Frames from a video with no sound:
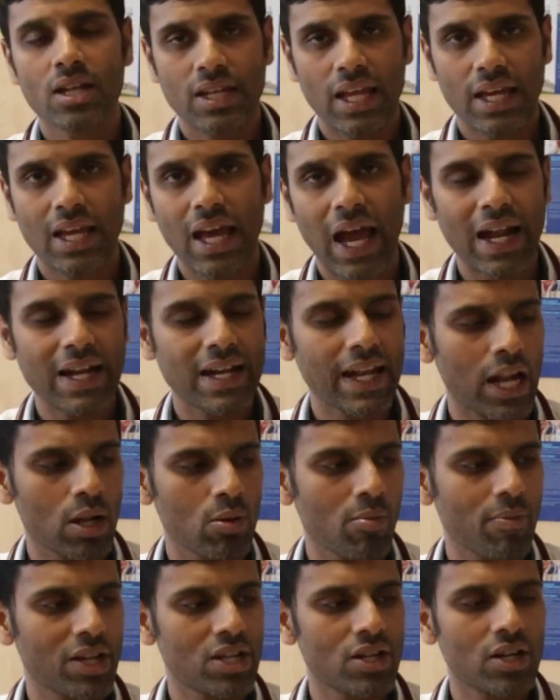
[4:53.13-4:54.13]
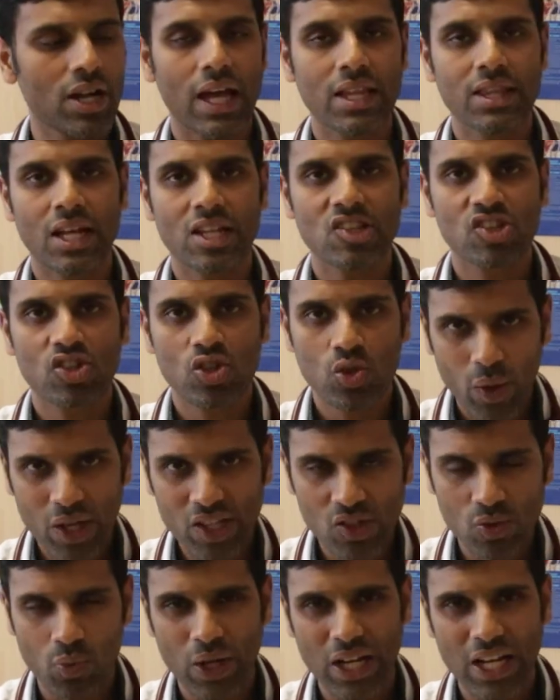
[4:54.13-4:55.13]
take a hand dynamometer and then
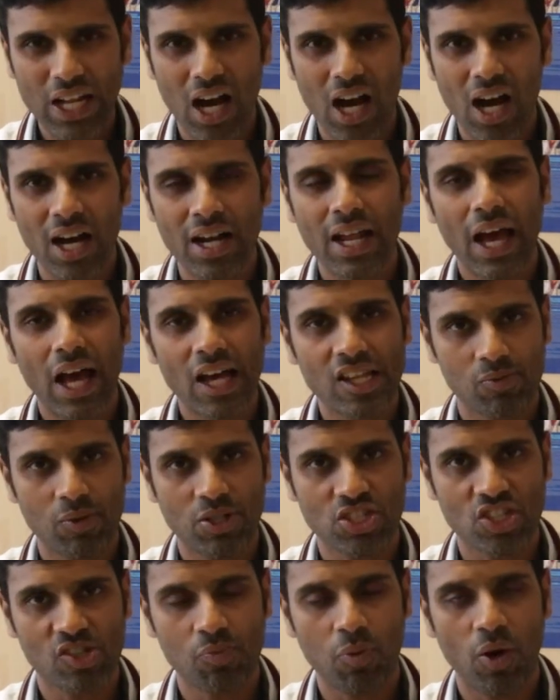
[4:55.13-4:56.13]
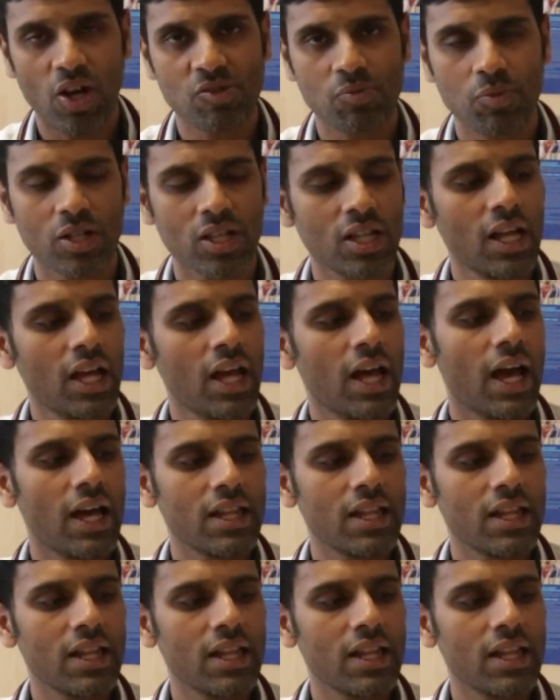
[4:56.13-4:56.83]
squeeze it really hard as much as possible